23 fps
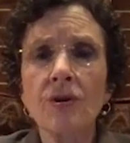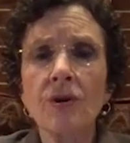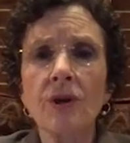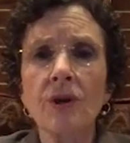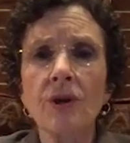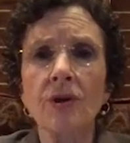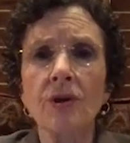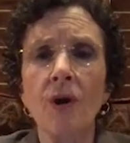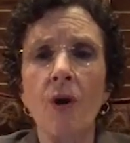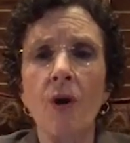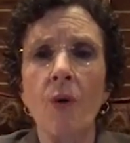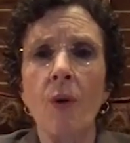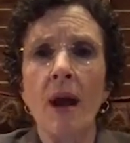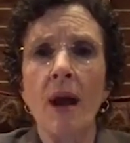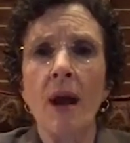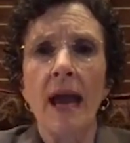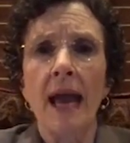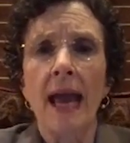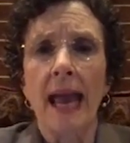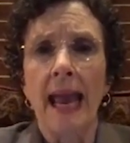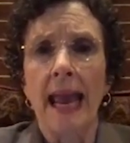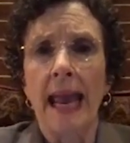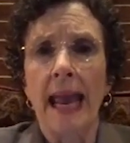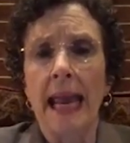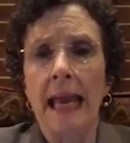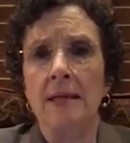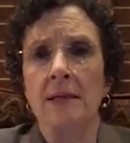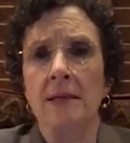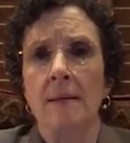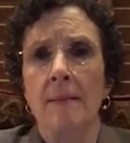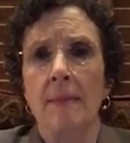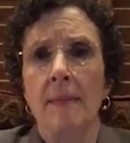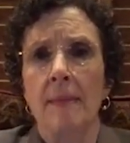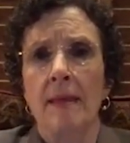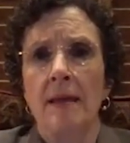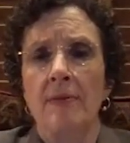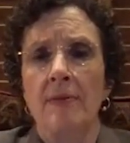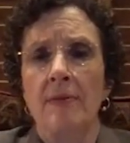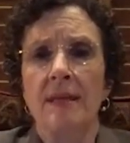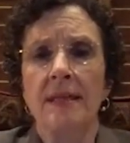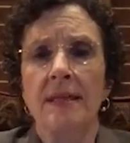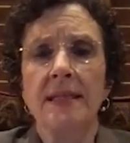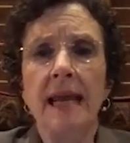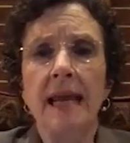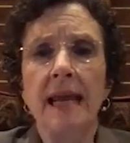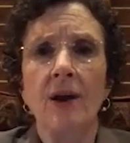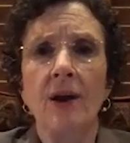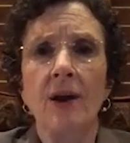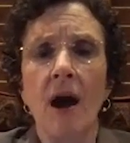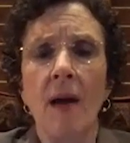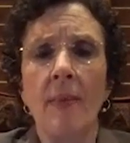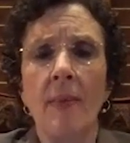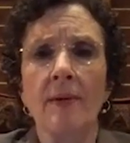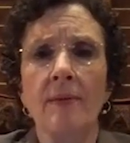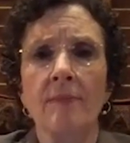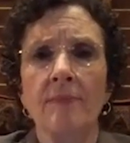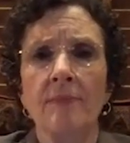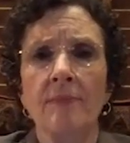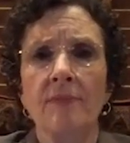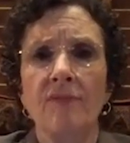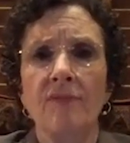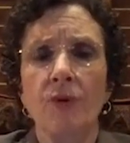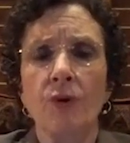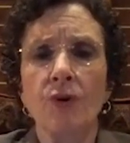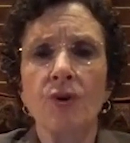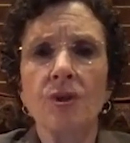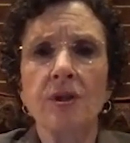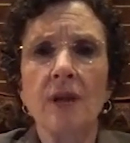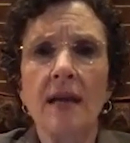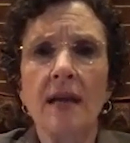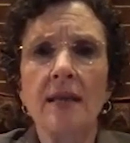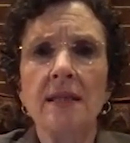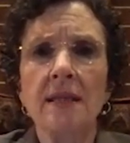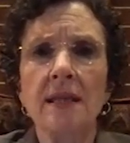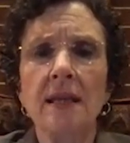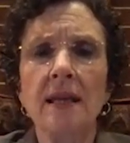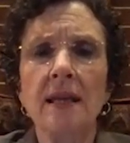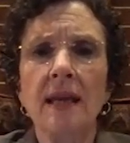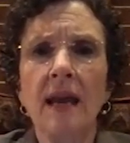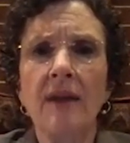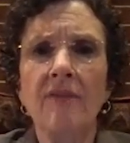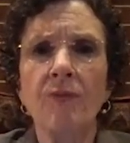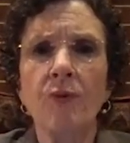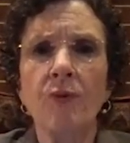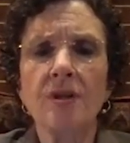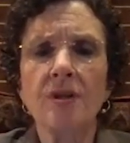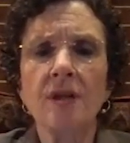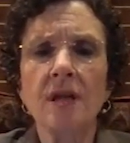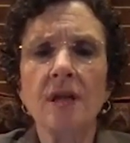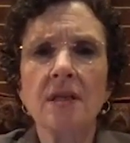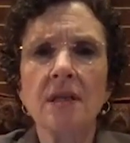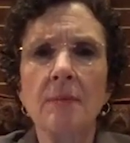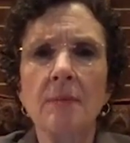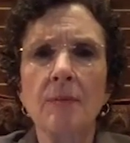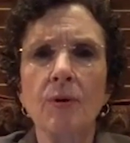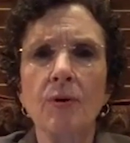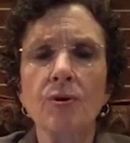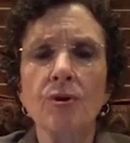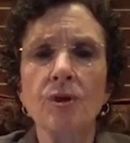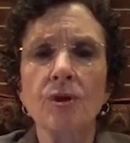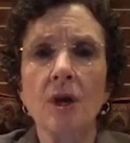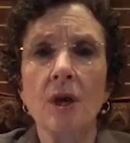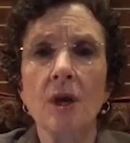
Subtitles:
you know, and the data on the first line CDK4/6 inhibitors